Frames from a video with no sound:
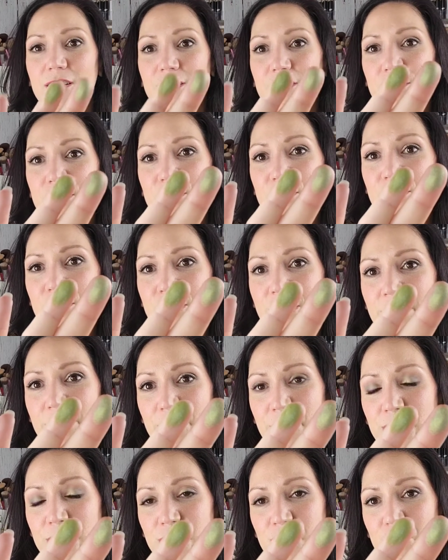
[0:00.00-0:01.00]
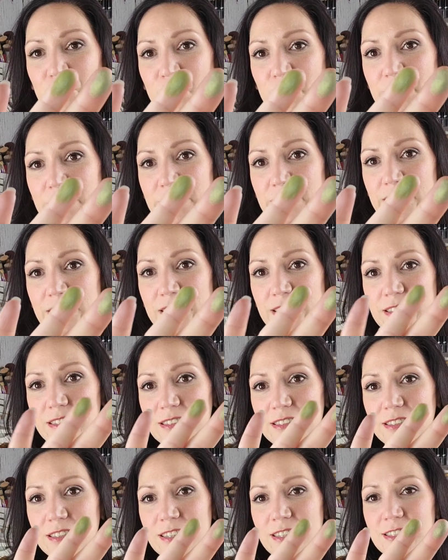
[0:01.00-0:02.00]
Just look at those
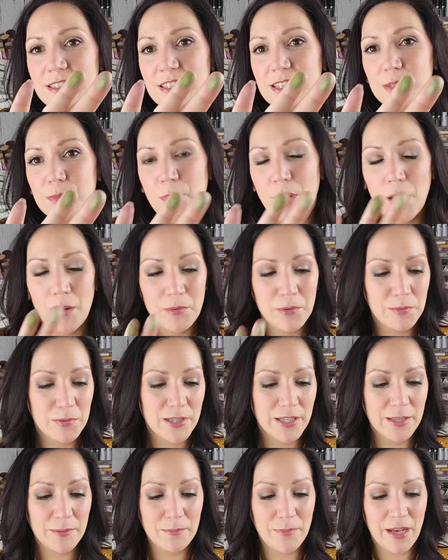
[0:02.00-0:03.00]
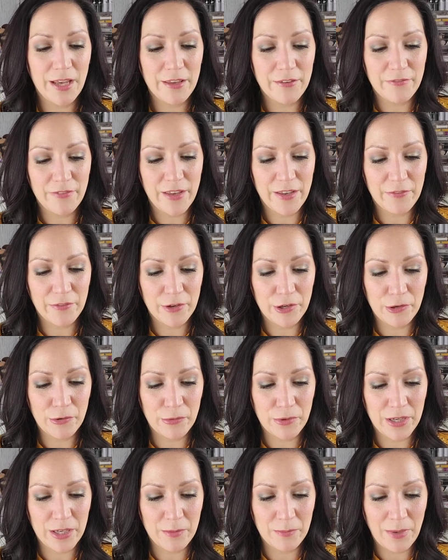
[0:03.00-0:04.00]
greens. This is probably my favorite
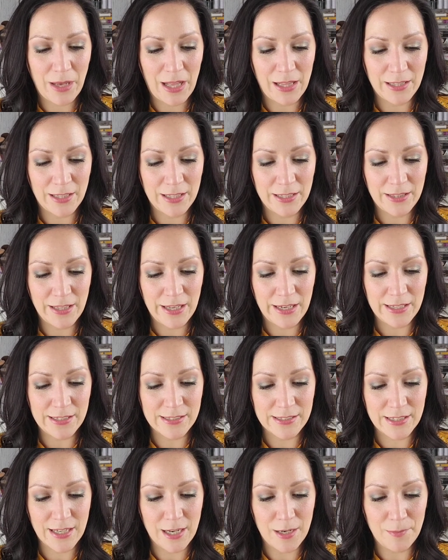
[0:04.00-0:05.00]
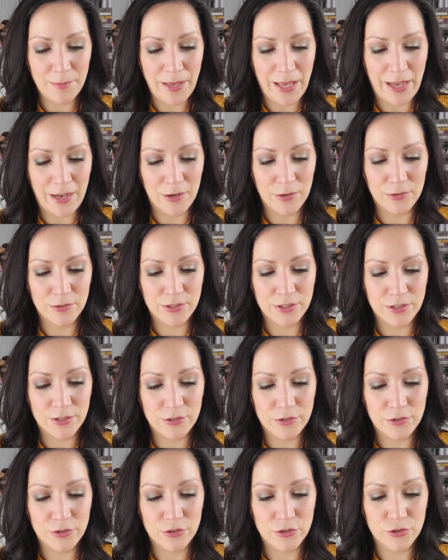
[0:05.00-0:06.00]
green palette that has come out
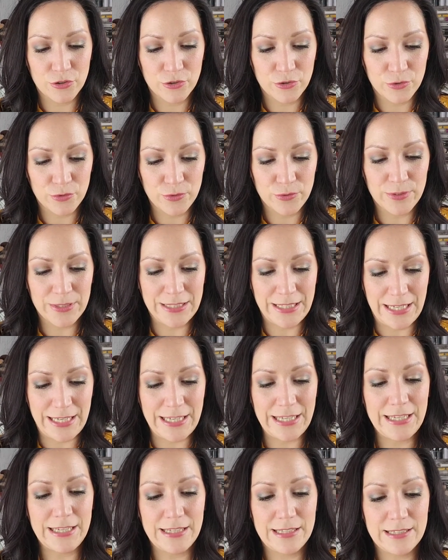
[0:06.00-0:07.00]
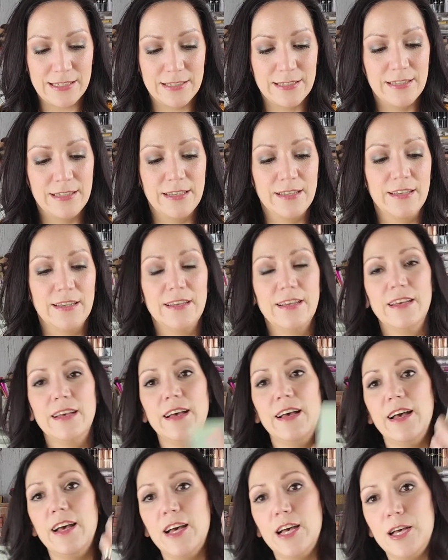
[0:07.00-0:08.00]
to date.
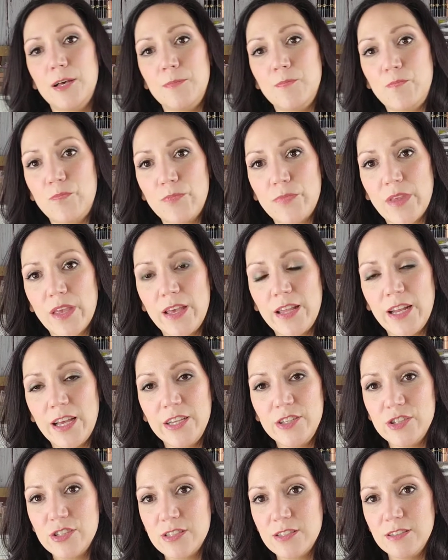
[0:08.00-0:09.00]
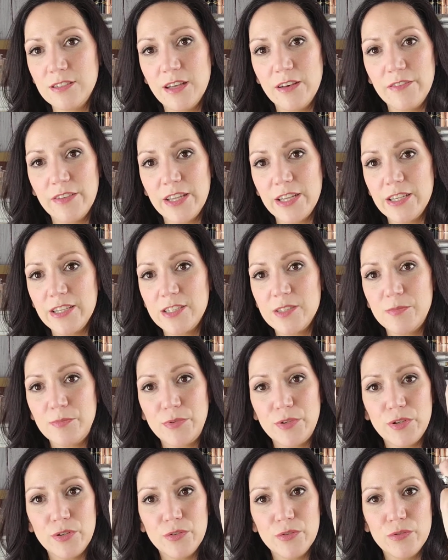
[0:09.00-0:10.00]
And I just love it. It's
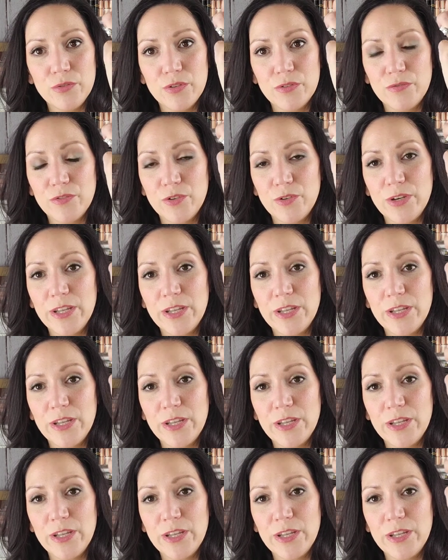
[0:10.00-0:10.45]
beautiful.